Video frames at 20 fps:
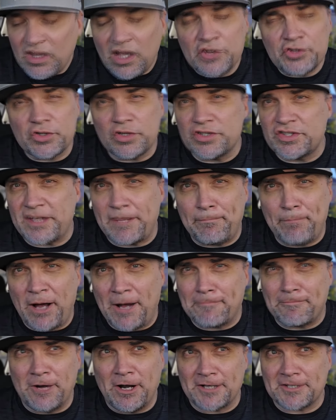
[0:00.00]
I shouldn't say
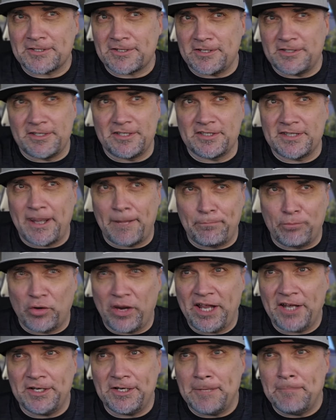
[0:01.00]
Pop Rocks because it's not
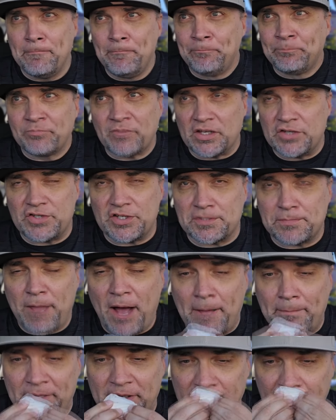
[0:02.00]
branded. It's just
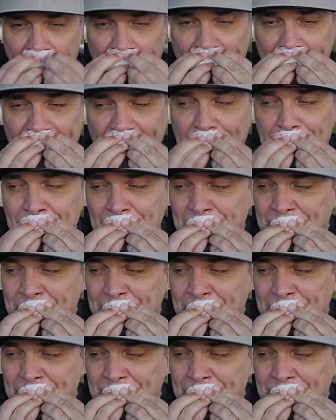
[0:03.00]
popping candy.